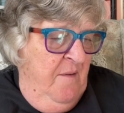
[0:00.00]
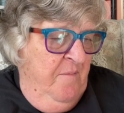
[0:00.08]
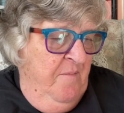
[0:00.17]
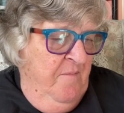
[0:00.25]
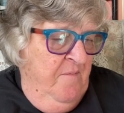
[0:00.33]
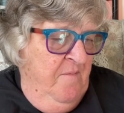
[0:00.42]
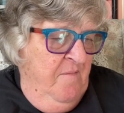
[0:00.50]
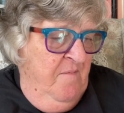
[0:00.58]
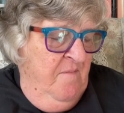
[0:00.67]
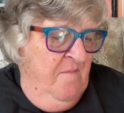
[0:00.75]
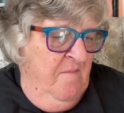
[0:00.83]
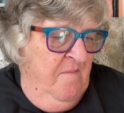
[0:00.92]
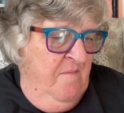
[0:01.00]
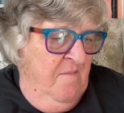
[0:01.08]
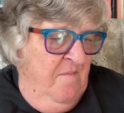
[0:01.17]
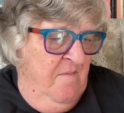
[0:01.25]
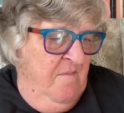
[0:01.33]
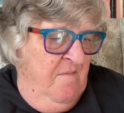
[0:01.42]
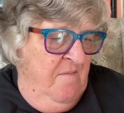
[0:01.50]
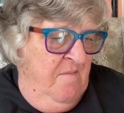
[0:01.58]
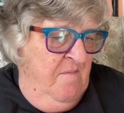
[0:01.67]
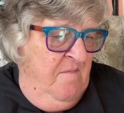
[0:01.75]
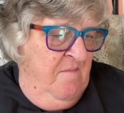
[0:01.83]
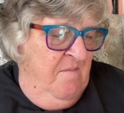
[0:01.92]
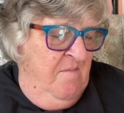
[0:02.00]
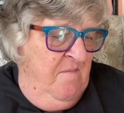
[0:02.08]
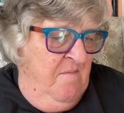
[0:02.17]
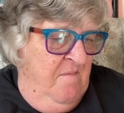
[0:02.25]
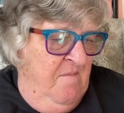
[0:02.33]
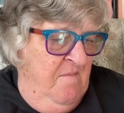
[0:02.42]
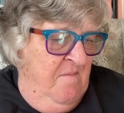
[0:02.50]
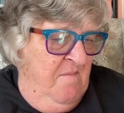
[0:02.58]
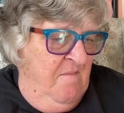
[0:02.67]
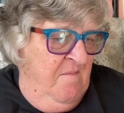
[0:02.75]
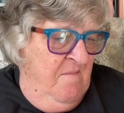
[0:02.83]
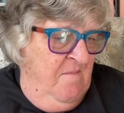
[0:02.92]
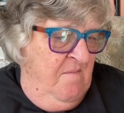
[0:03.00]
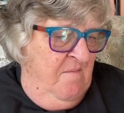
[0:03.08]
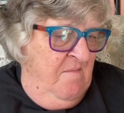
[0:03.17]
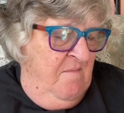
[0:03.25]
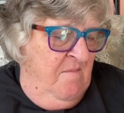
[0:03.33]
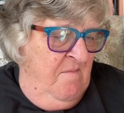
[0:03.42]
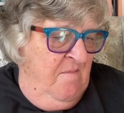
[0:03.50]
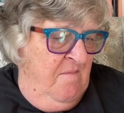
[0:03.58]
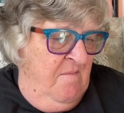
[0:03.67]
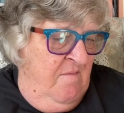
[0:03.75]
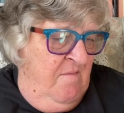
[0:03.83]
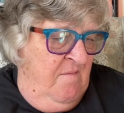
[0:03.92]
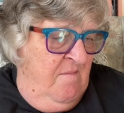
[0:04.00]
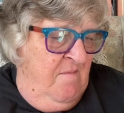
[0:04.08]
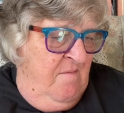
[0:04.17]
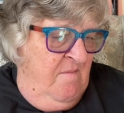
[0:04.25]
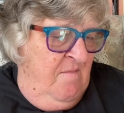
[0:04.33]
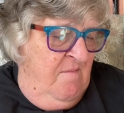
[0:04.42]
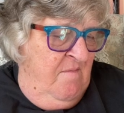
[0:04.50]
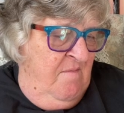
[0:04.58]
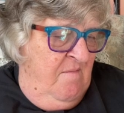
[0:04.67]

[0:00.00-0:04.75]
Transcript: No one is speaking in this clip.